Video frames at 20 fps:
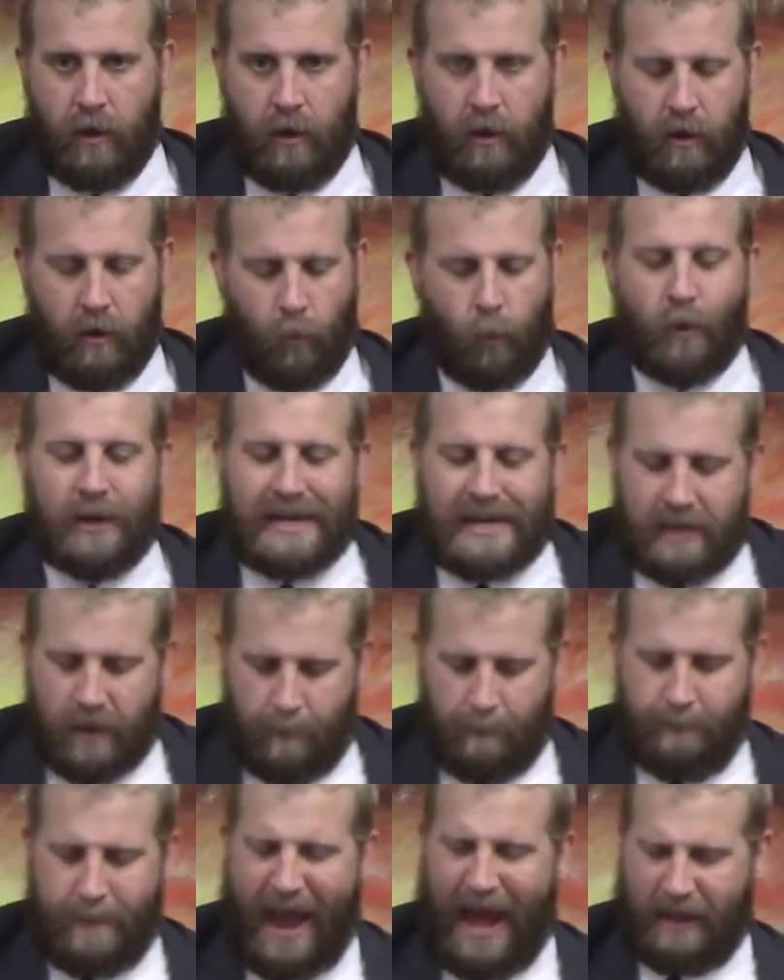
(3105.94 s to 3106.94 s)
We need to
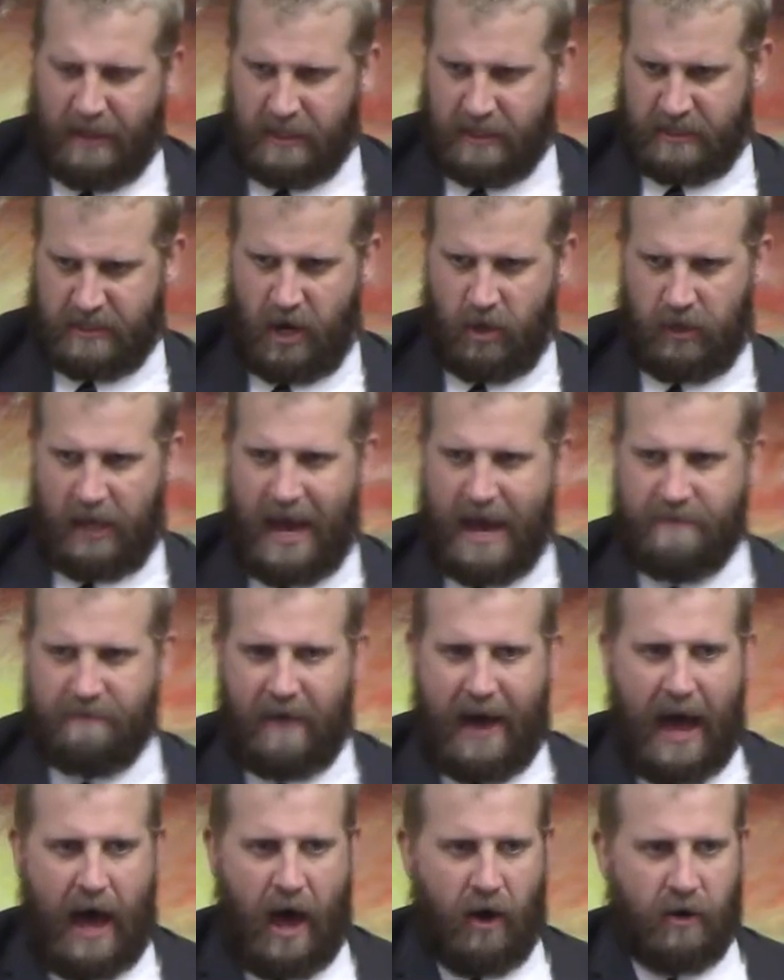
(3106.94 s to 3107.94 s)
balance our life
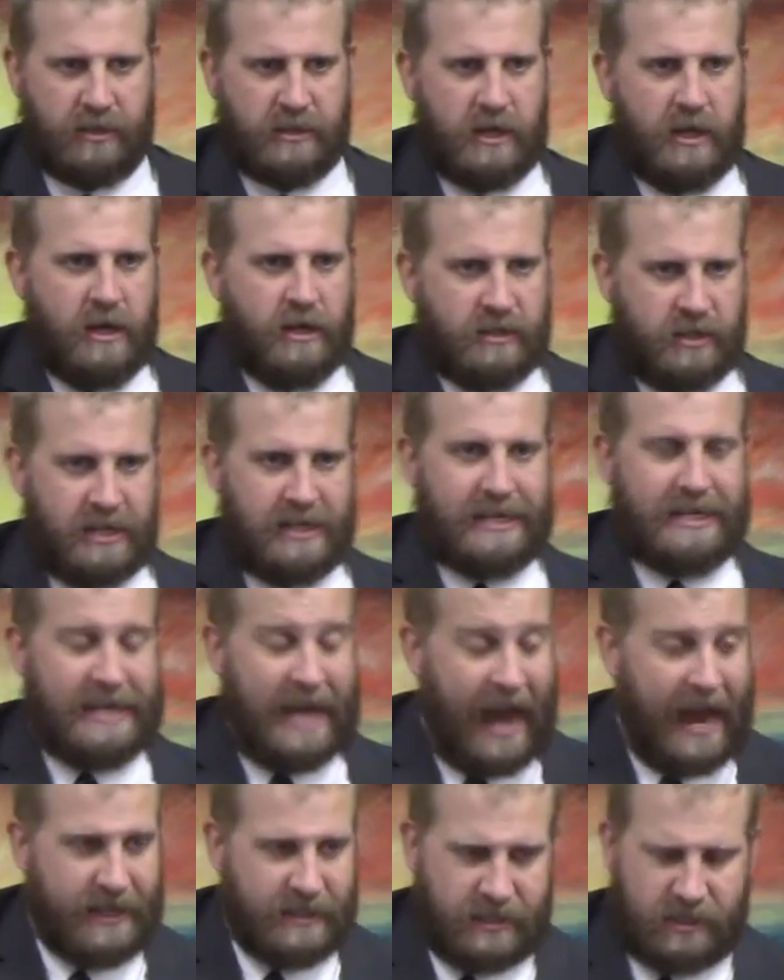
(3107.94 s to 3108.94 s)
out to
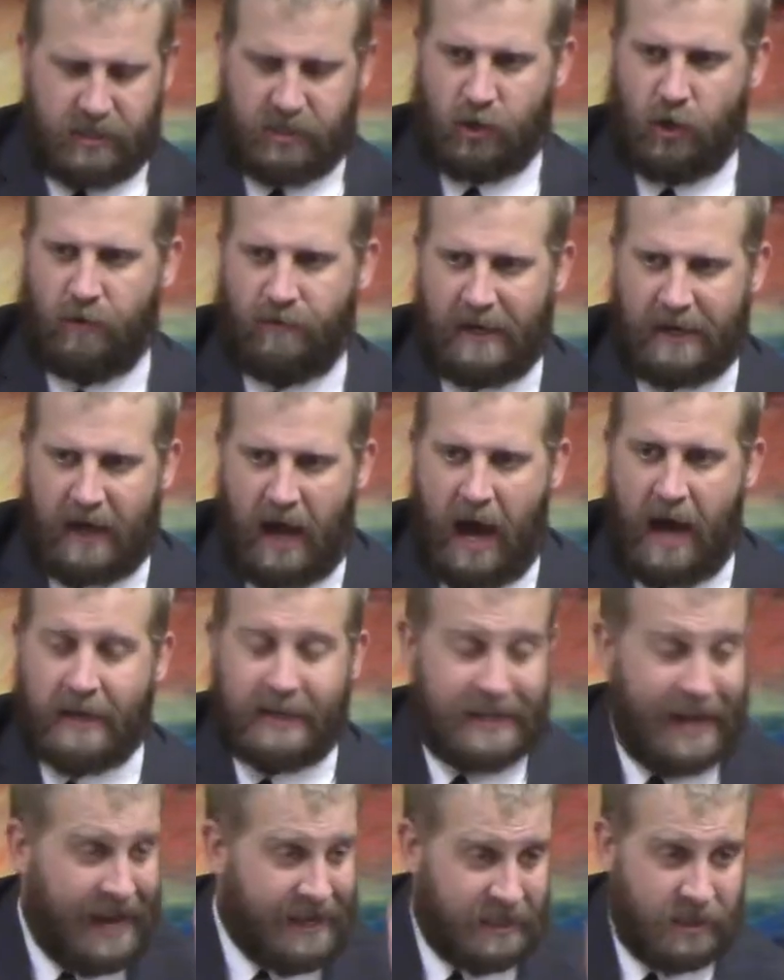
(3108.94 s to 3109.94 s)
yes, serving
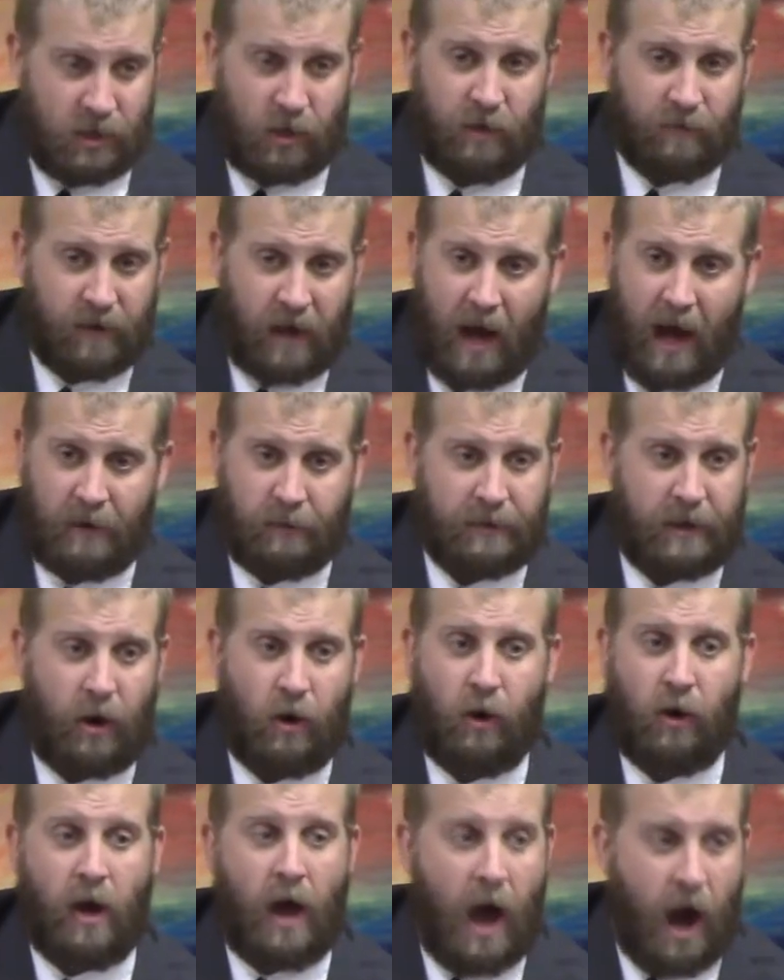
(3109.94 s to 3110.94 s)
God. Yes, serve God with our
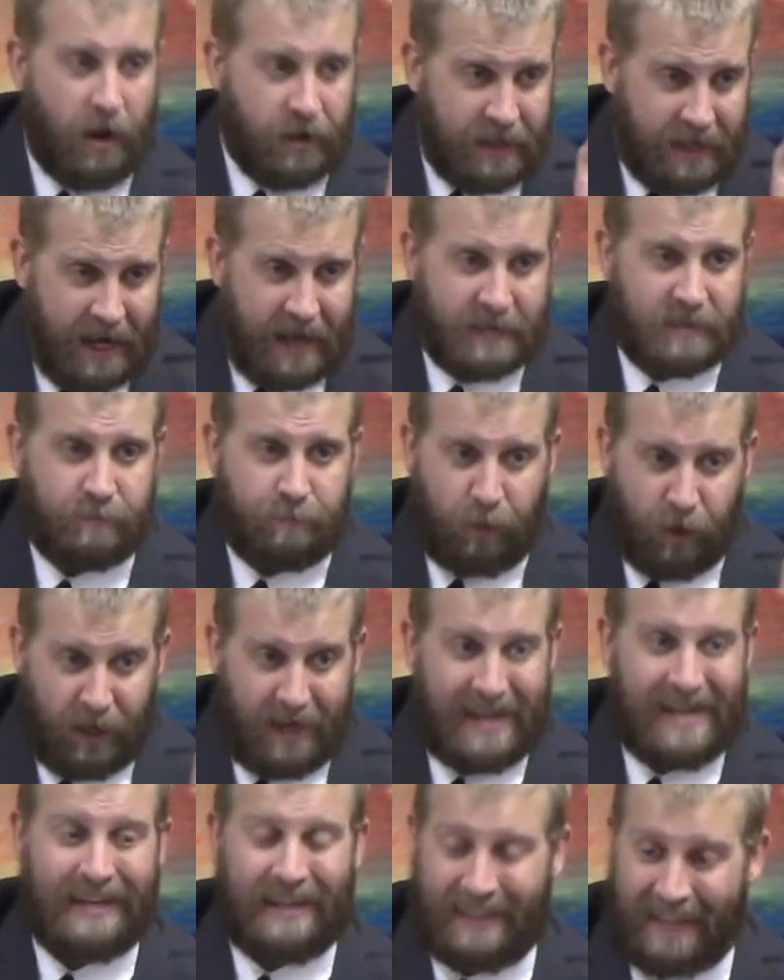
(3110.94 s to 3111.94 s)
whole heart. Yes, put
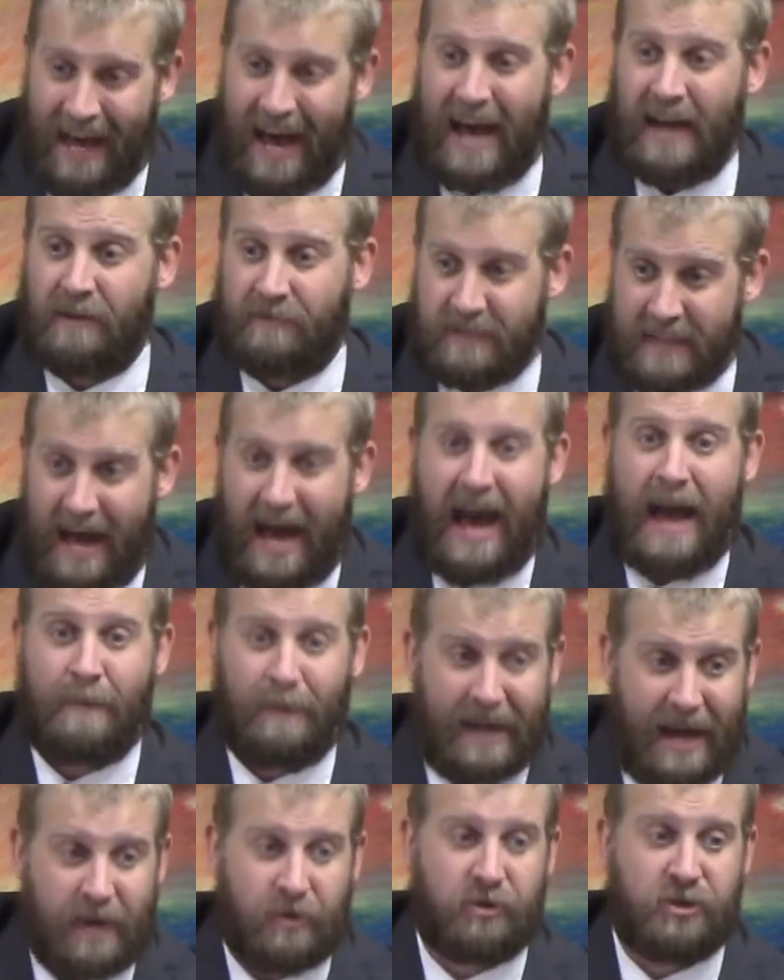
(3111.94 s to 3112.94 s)
in a lot of time
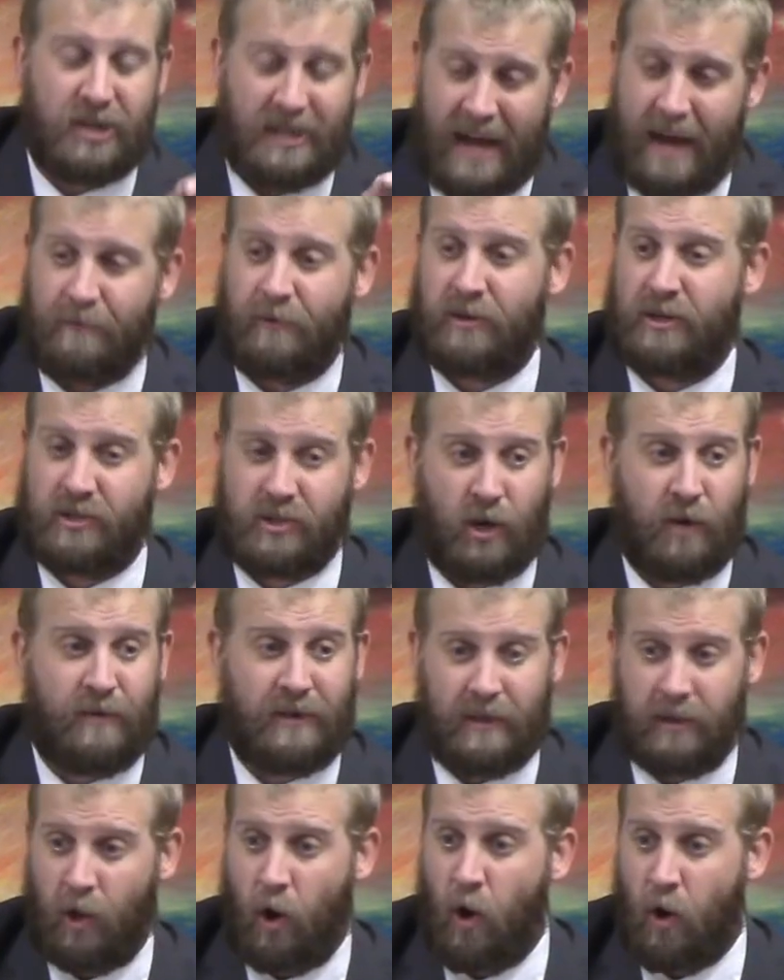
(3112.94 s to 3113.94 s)
and energy and effort to serving
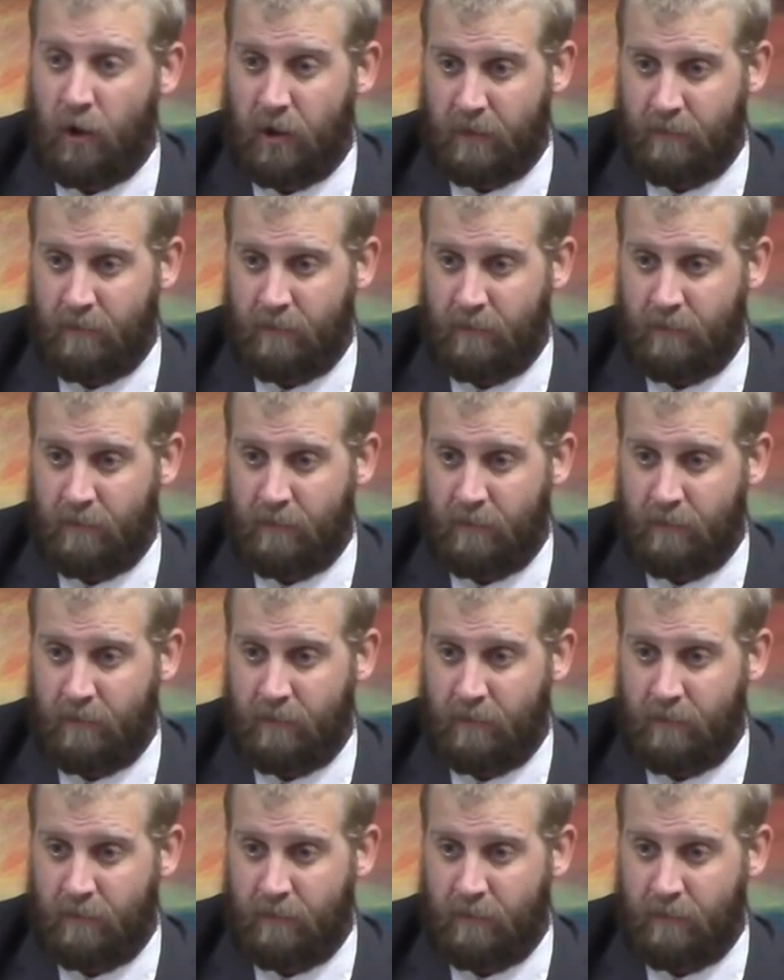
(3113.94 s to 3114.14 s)
the Lord